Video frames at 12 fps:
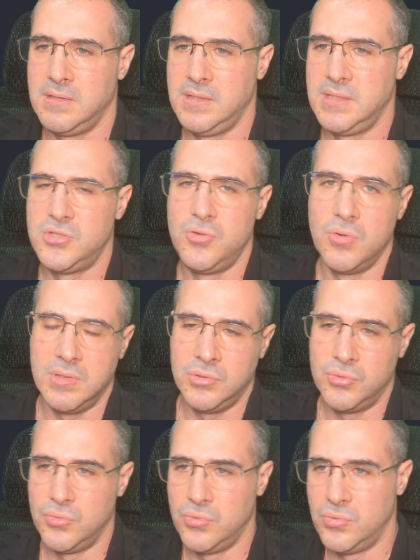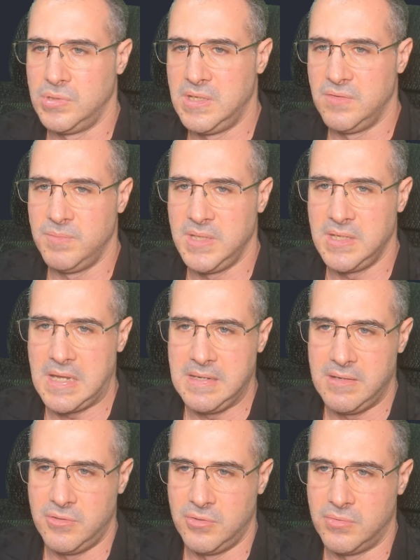it's going to give me an
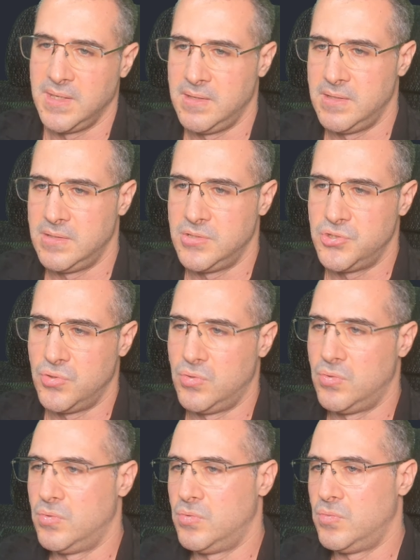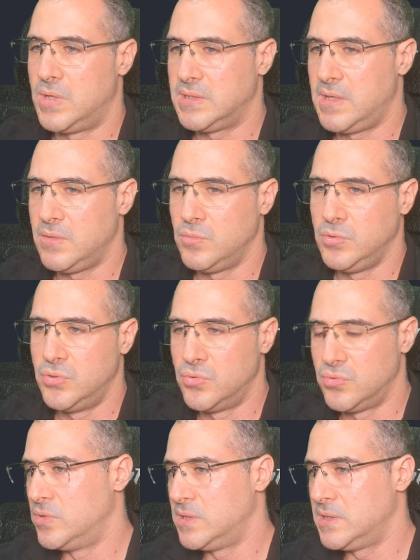error. So what I will
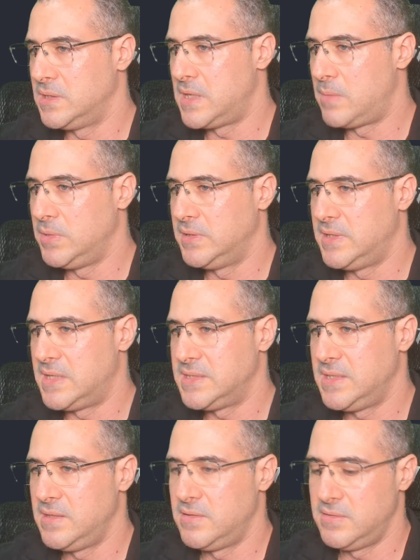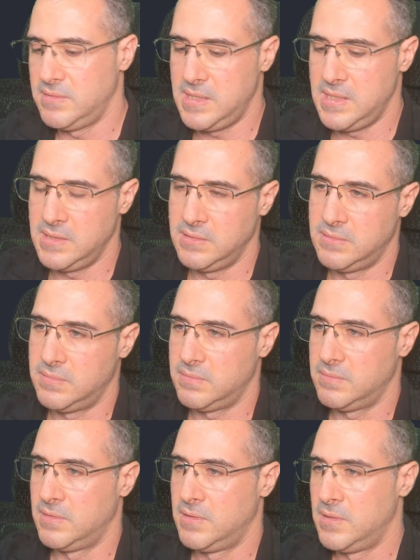do, double dash here and
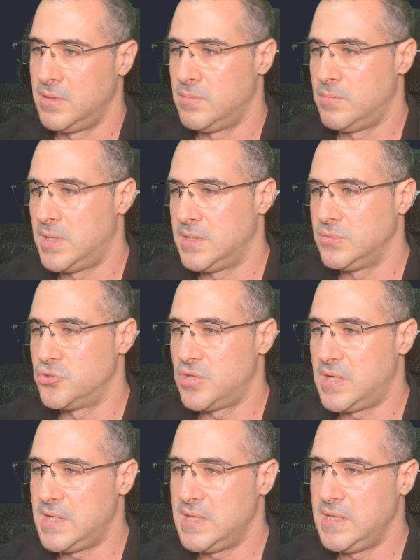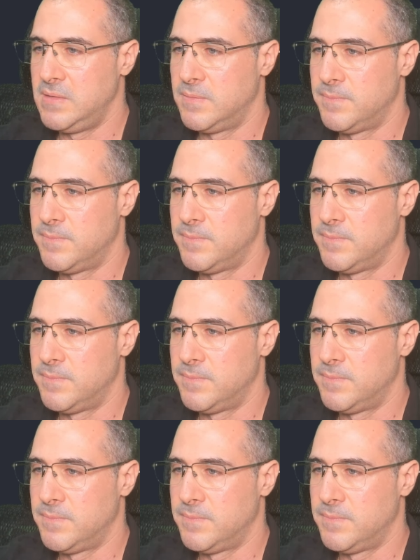-I